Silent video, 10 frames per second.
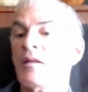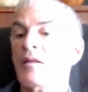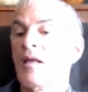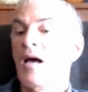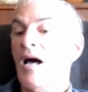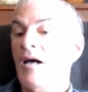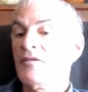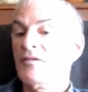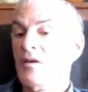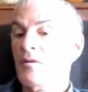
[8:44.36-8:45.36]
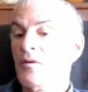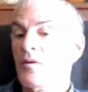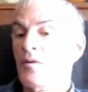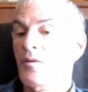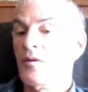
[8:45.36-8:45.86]
the Oslo
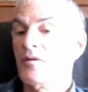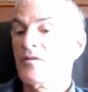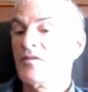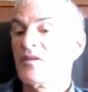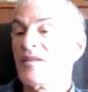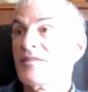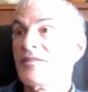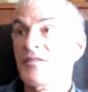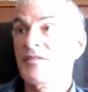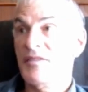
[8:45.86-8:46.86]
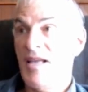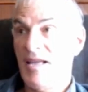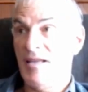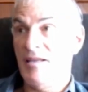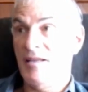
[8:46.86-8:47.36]
Accords
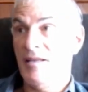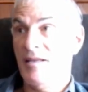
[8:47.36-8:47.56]
say